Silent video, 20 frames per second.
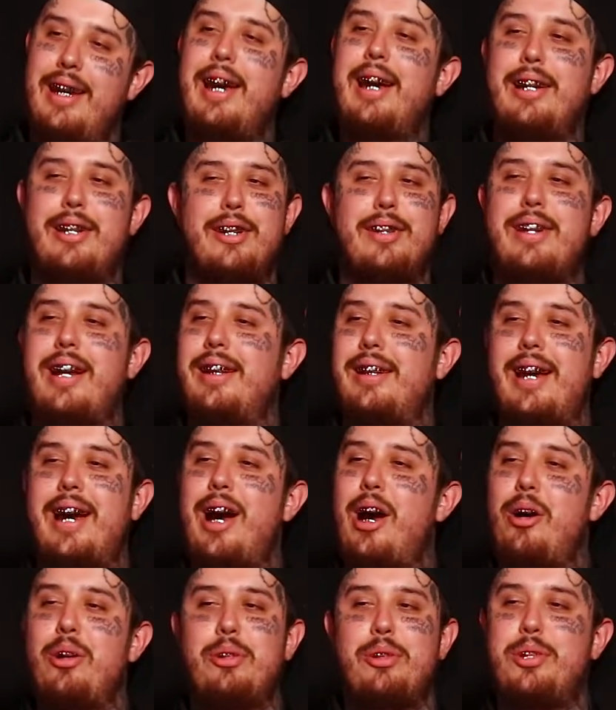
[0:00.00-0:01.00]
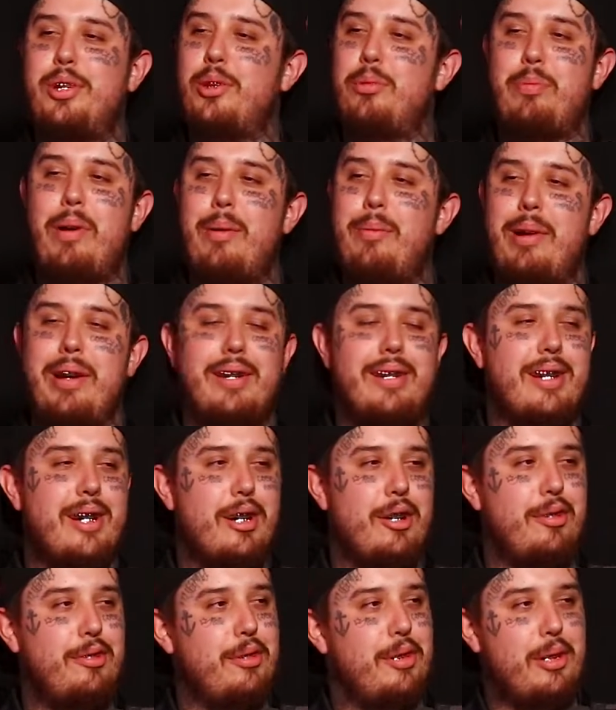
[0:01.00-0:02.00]
Yeah, just at the house, just by
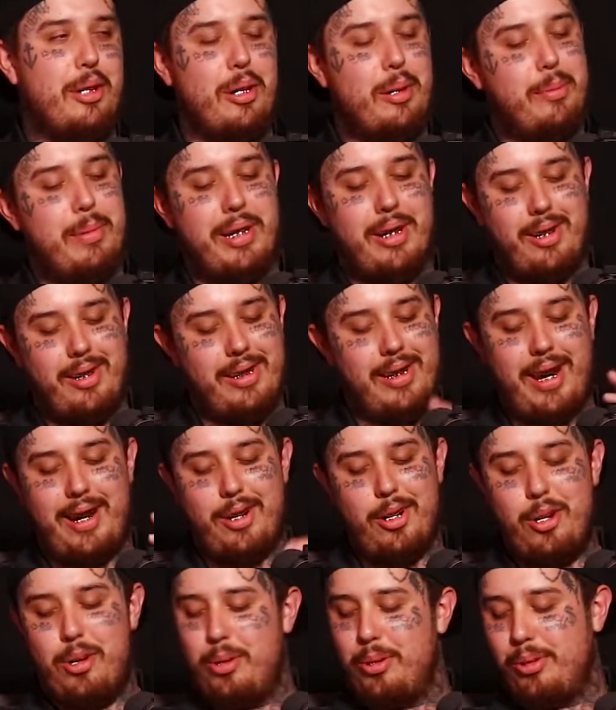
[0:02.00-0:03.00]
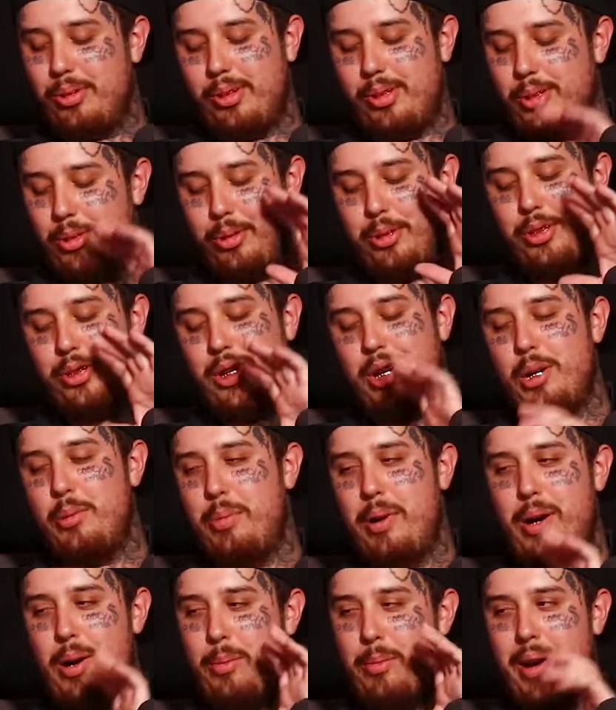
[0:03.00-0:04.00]
myself. You know what I mean? On like an old school
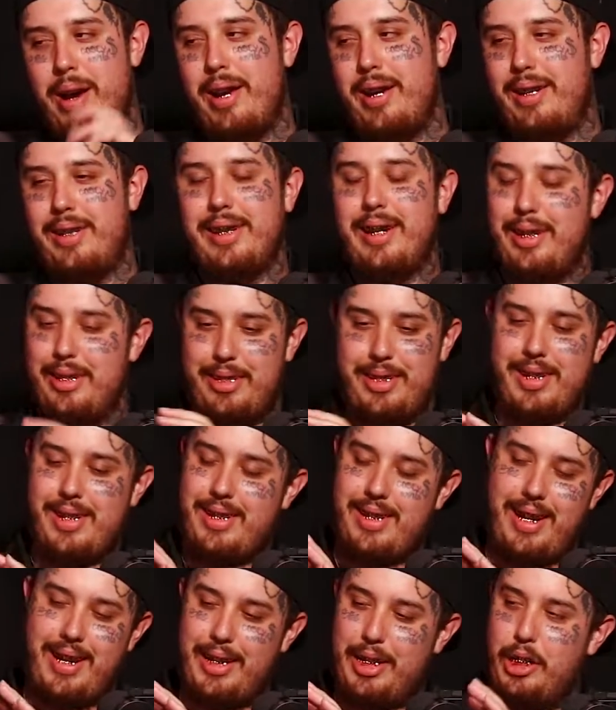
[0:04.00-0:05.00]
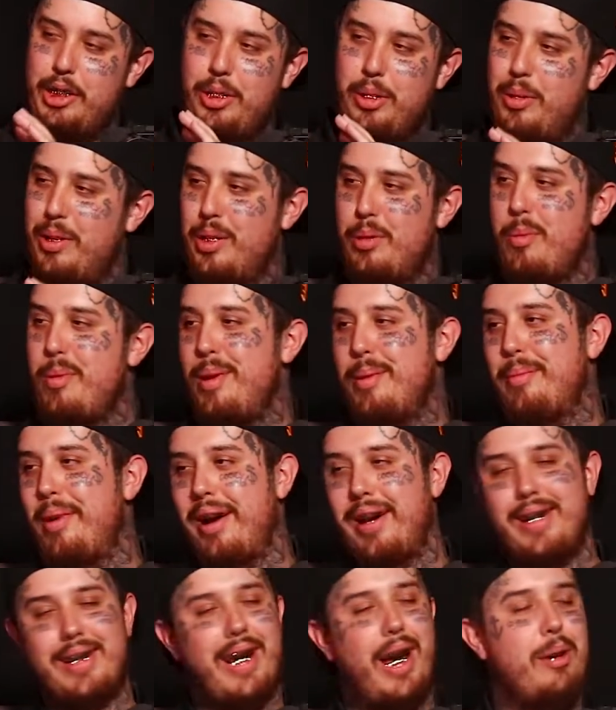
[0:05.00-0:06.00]
snowball mic that's just like a USB
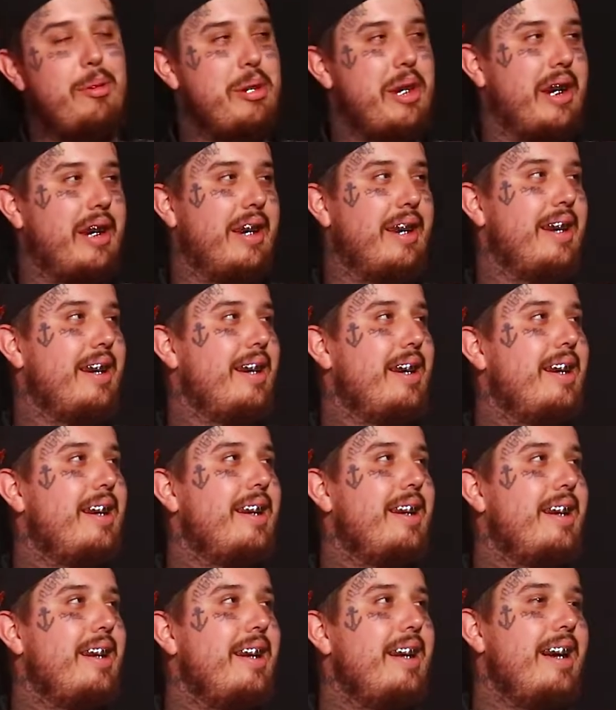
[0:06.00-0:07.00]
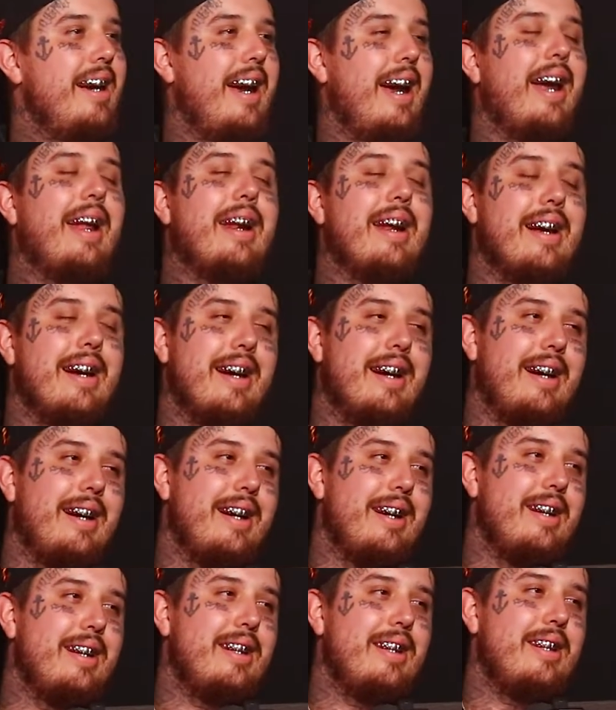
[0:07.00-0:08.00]
mic type shit. Mm-hmm. And
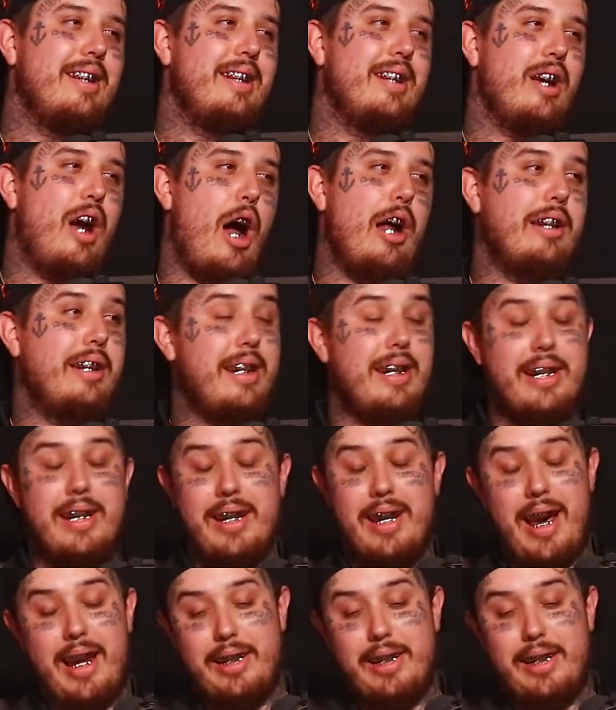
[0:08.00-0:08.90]
uh, I did it.